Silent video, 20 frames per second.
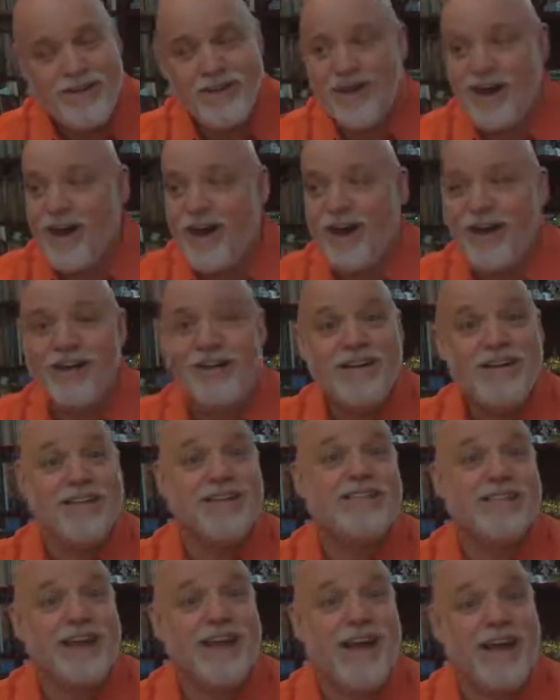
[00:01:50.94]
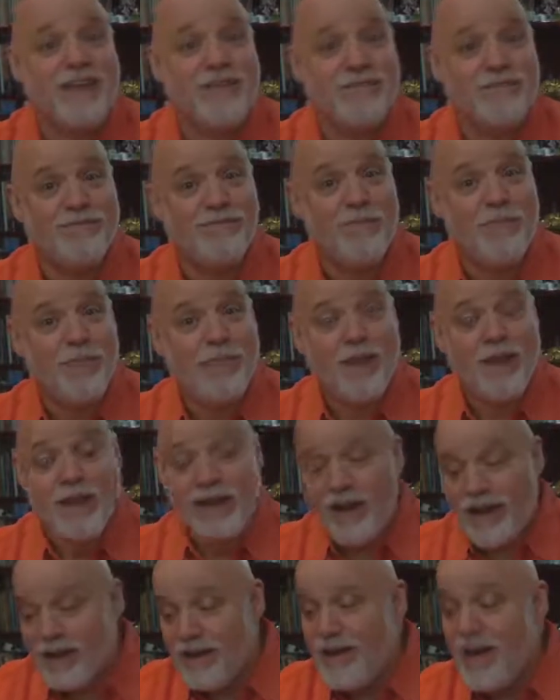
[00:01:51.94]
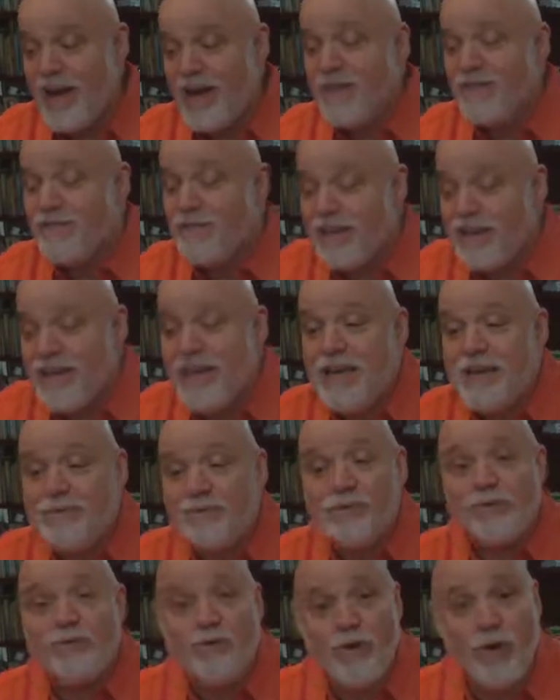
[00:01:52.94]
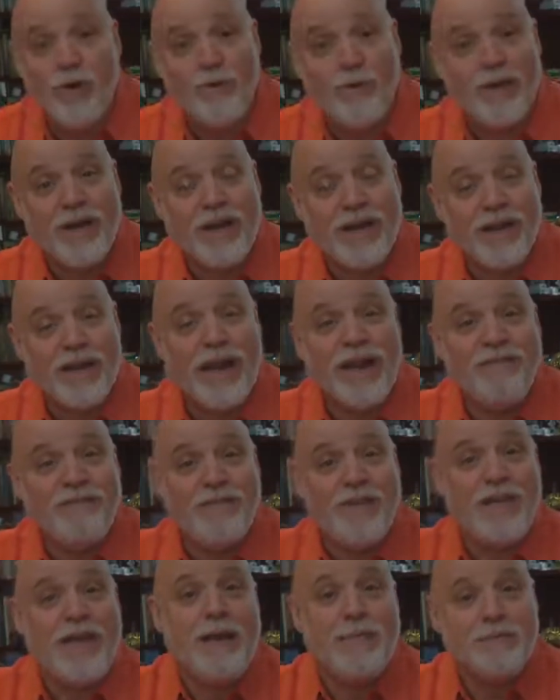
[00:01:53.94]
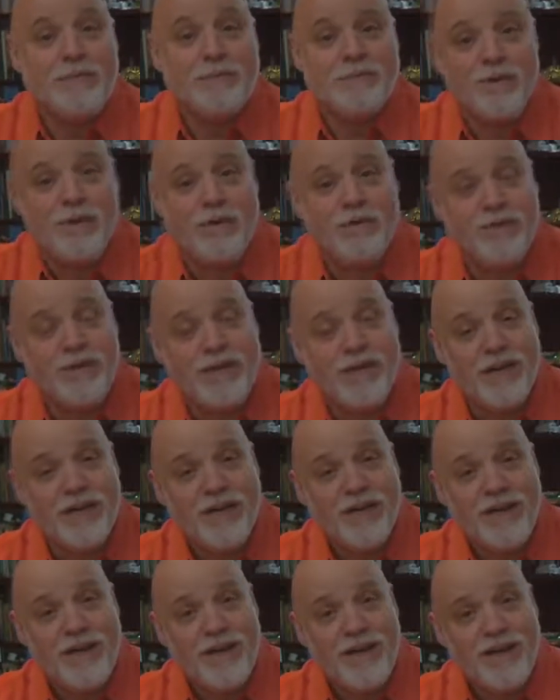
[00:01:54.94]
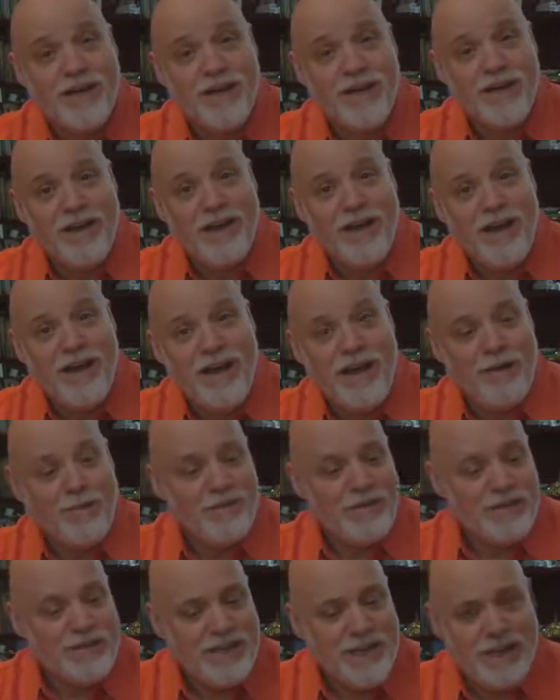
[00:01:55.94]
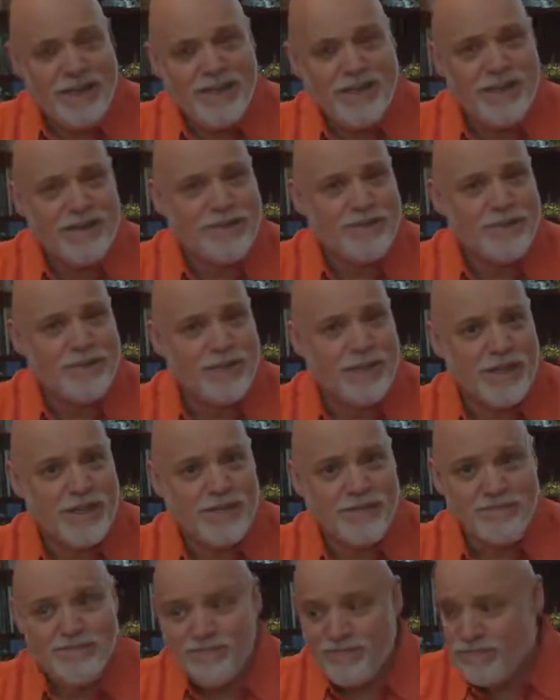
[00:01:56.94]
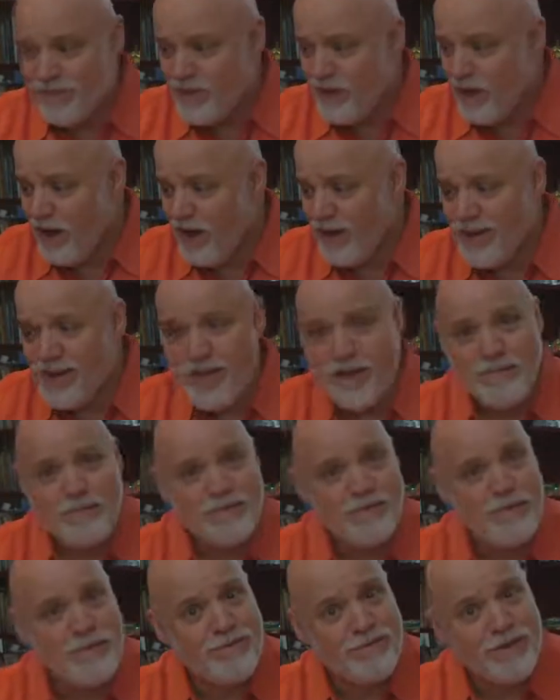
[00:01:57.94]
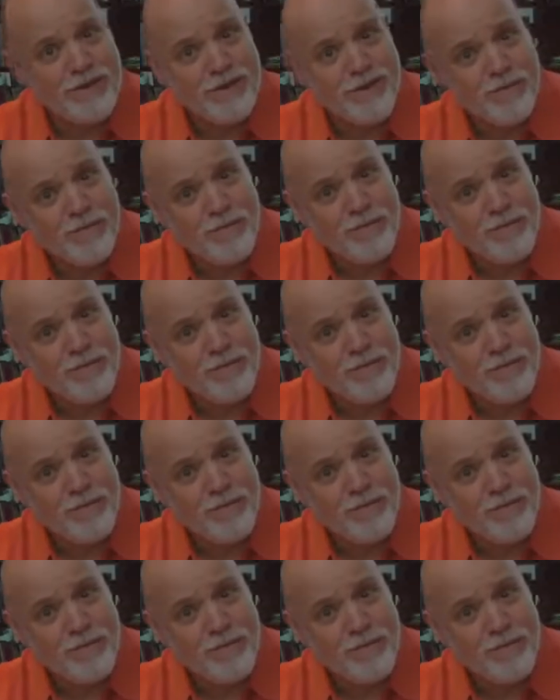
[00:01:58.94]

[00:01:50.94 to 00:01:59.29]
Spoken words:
God is life. Life keeps growing. Life keeps moving. And when death enters in, God keeps moving.